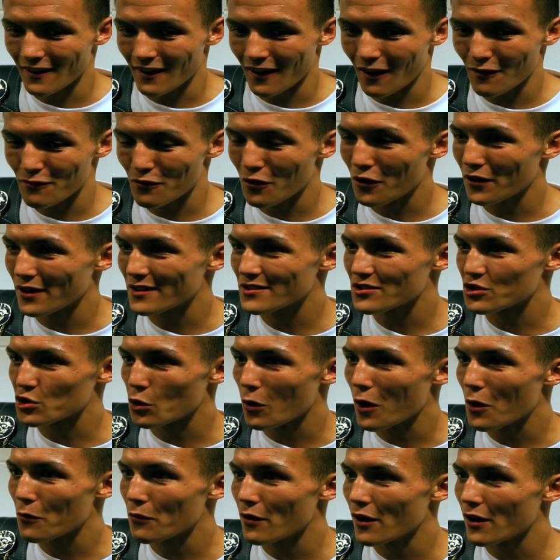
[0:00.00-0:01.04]
I thought I had to
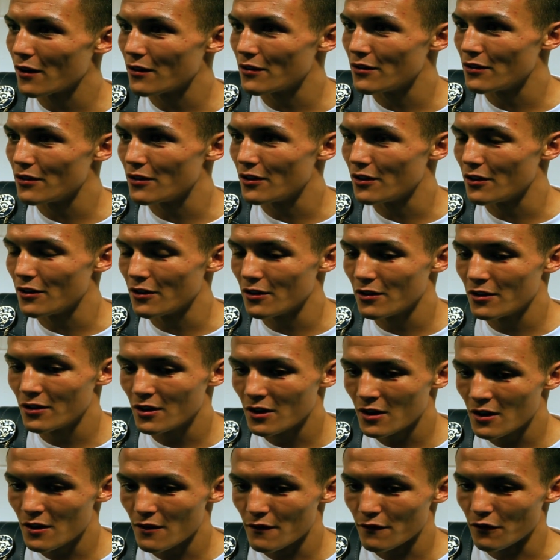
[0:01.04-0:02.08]
go out there and
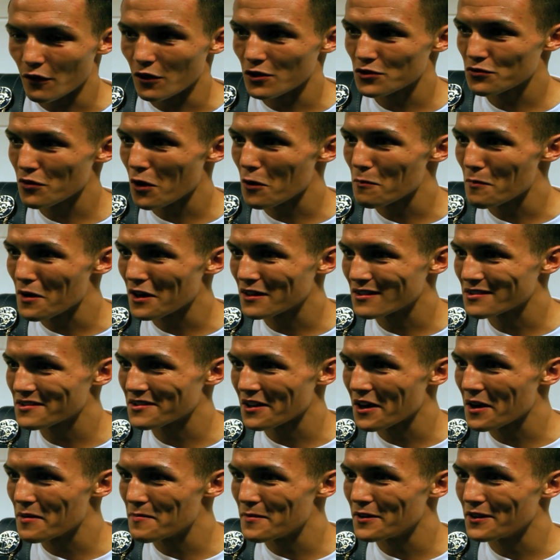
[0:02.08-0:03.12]
first round make a
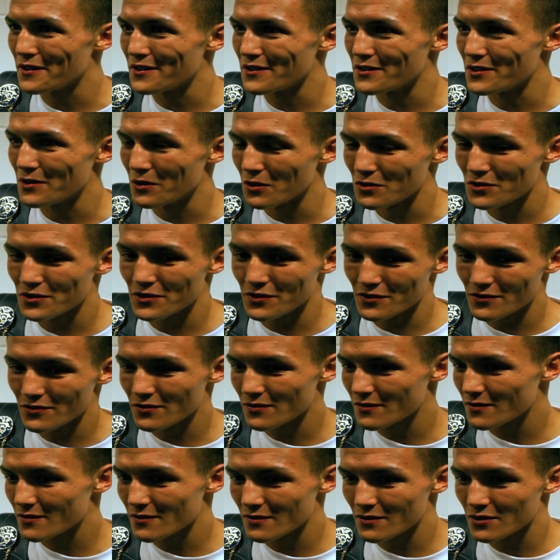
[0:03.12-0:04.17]
statement and, you know,
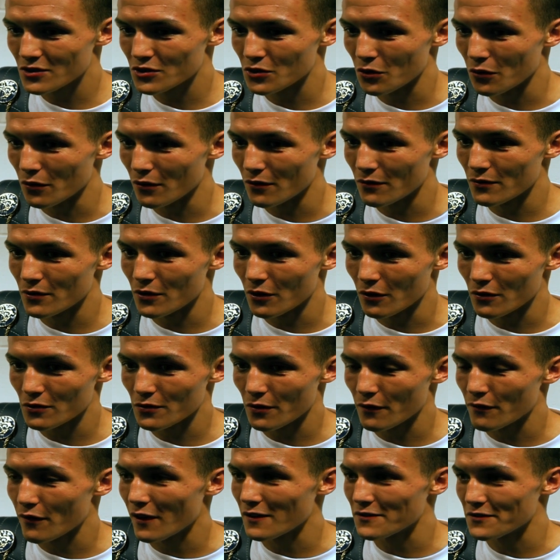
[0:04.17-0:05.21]
show that, you know,
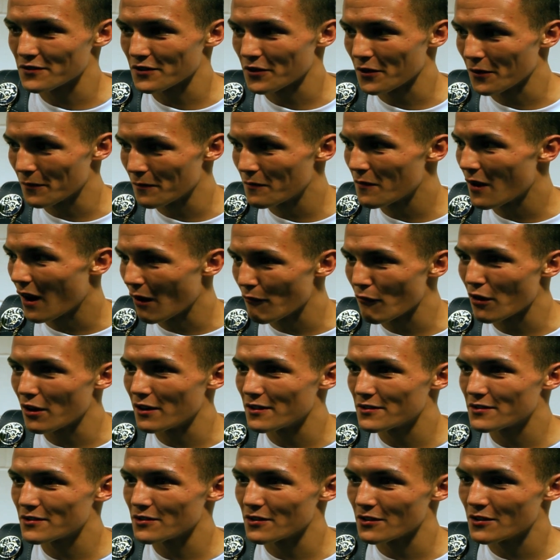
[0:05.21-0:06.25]
the fans that I'm ready
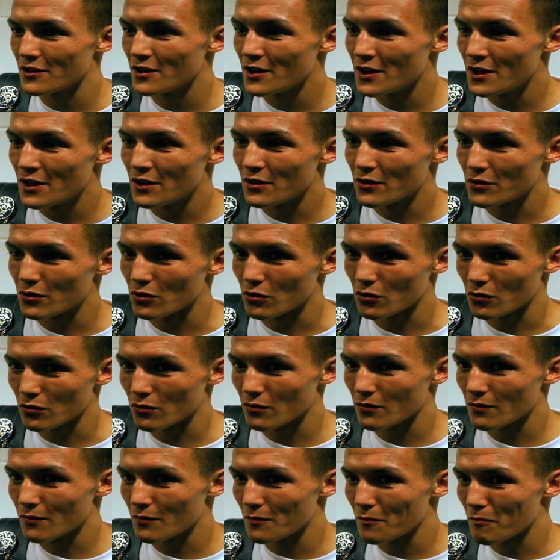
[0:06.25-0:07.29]
to
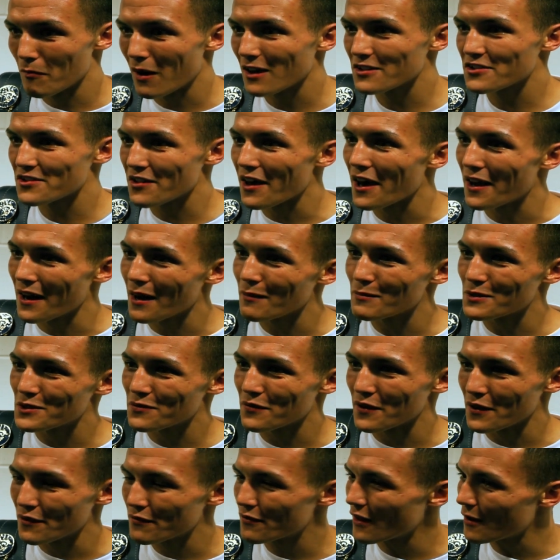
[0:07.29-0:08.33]
match their
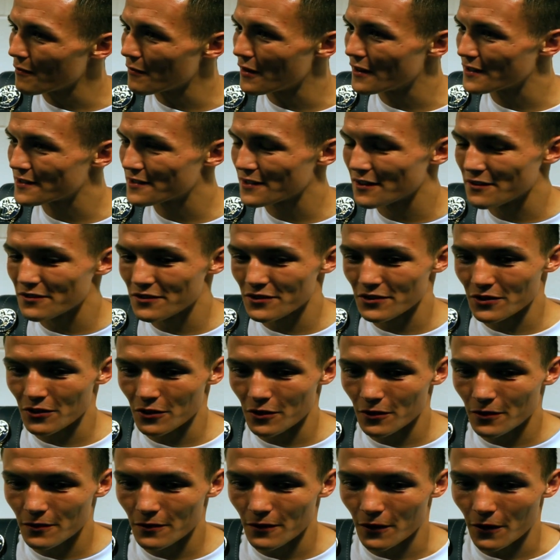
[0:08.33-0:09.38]
atmosphere, if that makes sense, you
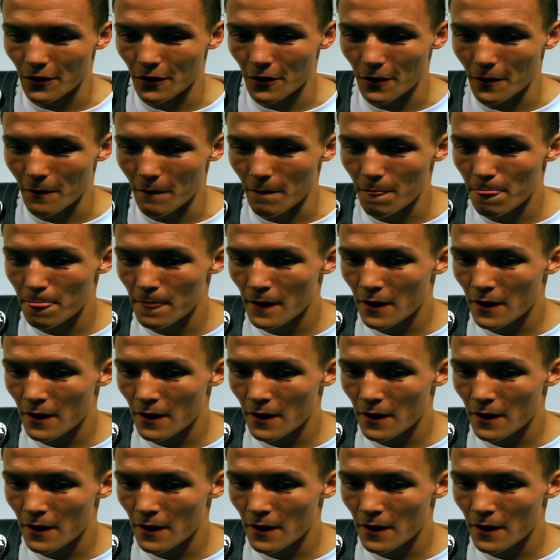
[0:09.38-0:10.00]
know.